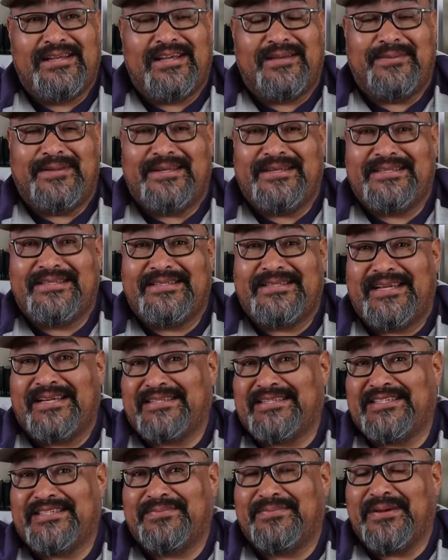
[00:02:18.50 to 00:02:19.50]
I mean,
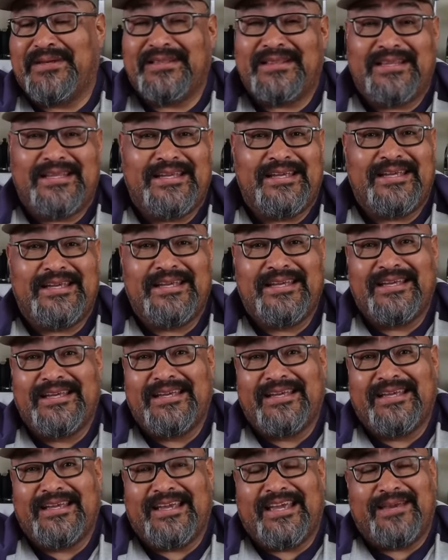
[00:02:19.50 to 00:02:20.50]
Texas Monthly
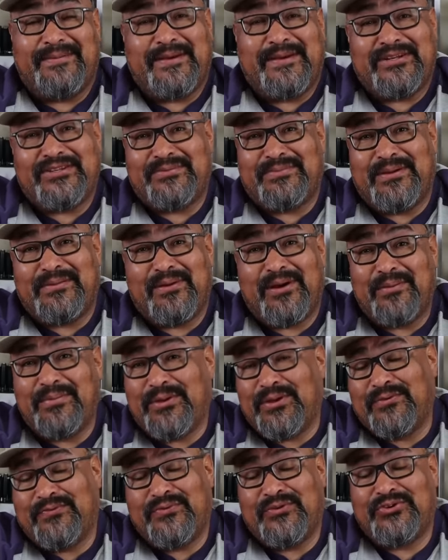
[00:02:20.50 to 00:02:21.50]
came out to my
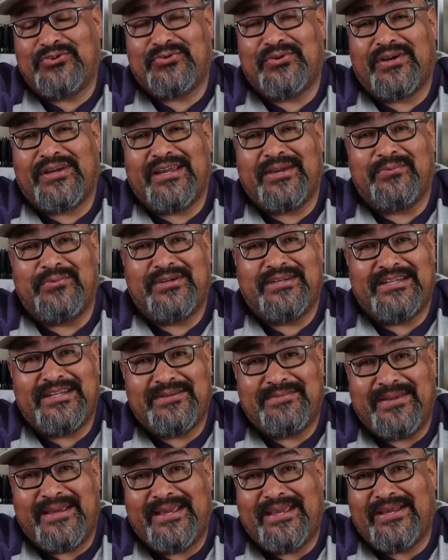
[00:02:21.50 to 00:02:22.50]
barbecue food truck, and we
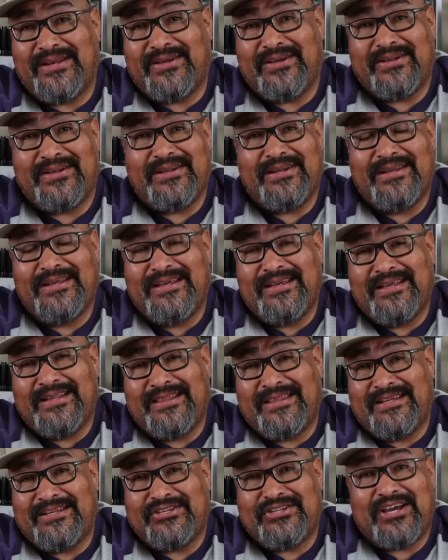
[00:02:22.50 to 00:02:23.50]
did make it on
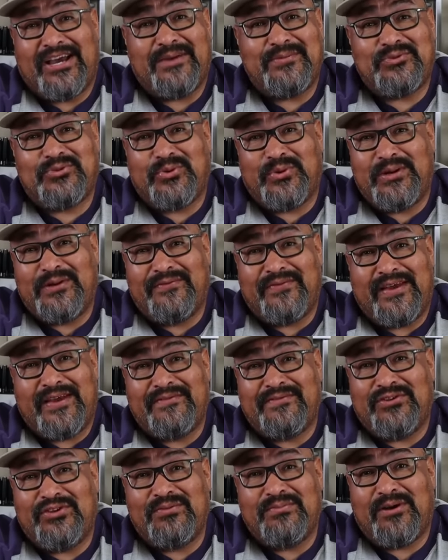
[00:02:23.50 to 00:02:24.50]
the top
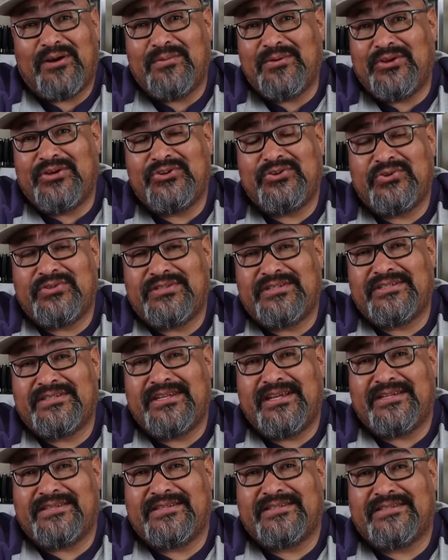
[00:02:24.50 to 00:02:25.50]
25 new barbecue joints in
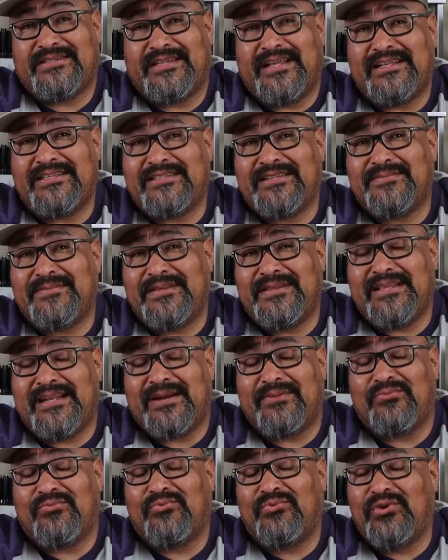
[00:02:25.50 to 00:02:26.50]
Texas, and that's something that
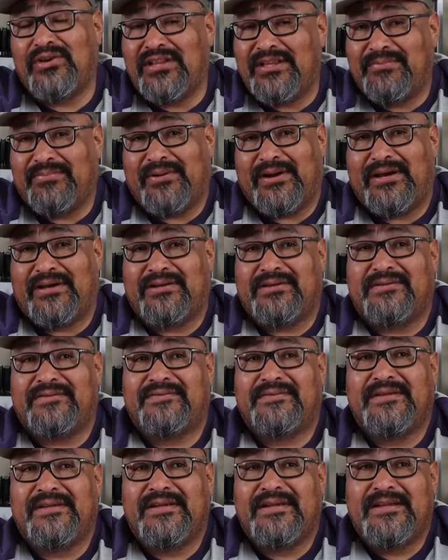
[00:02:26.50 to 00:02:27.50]
I'm really proud of.